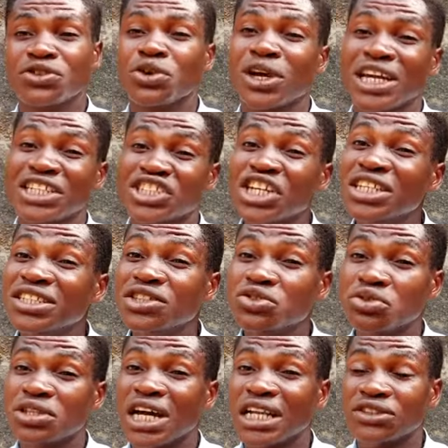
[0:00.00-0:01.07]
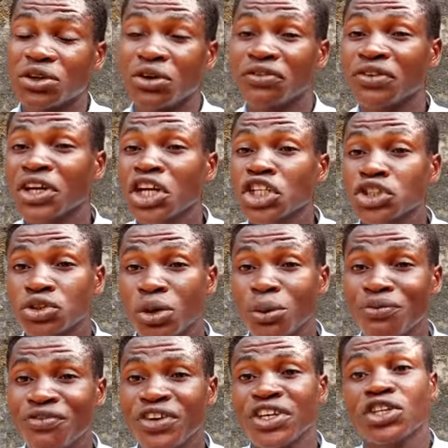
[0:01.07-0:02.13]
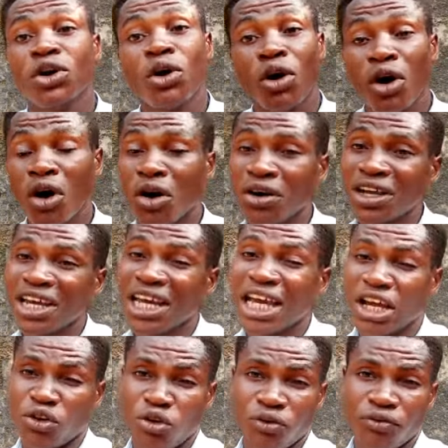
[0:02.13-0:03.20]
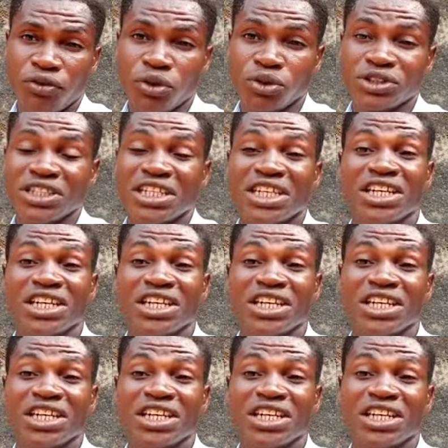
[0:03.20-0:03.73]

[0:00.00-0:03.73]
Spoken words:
you can change it to that of Top Feed or Echo Float.